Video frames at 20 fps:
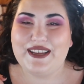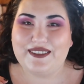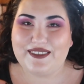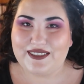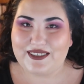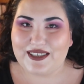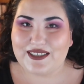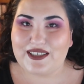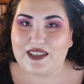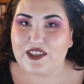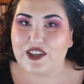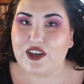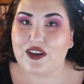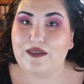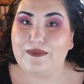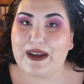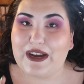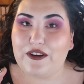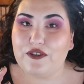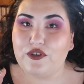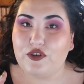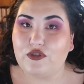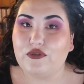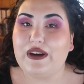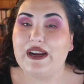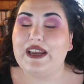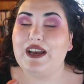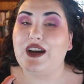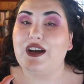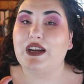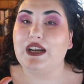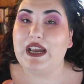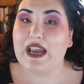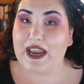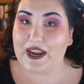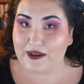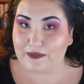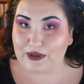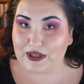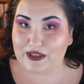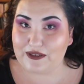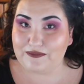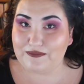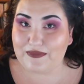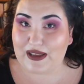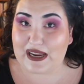This doesn't come out great on camera.